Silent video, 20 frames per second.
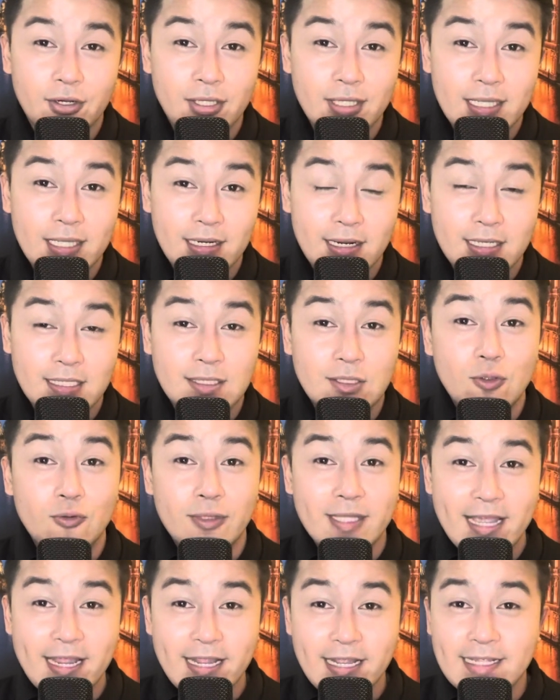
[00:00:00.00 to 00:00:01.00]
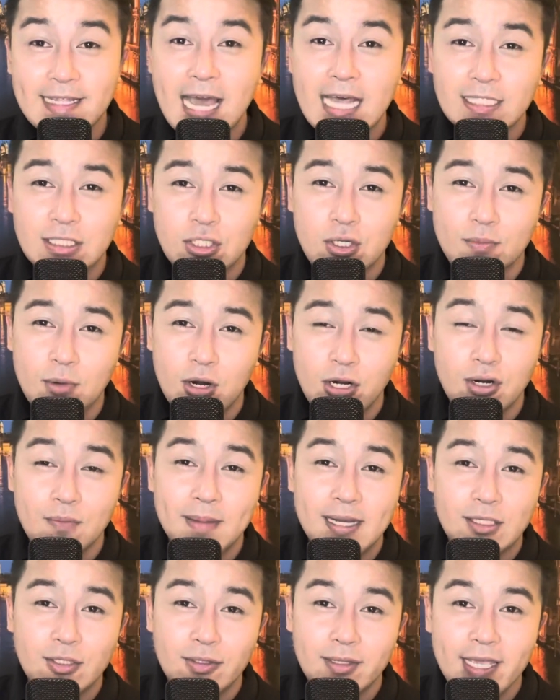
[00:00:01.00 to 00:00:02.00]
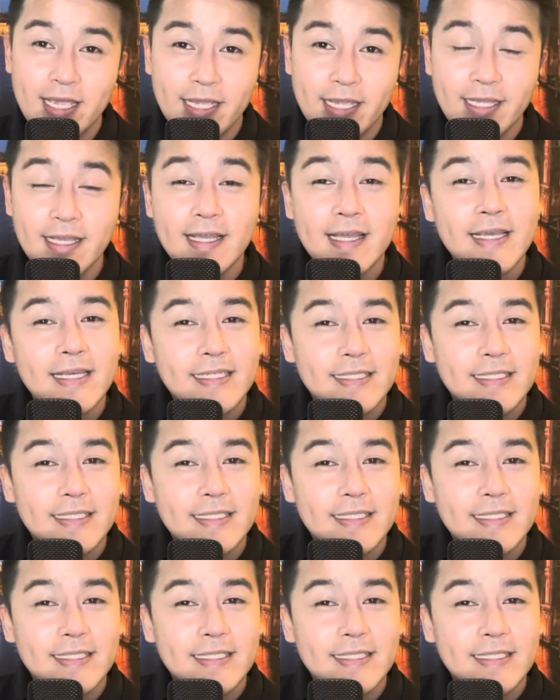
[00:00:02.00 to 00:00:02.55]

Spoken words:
Contact us today, not tomorrow, but today.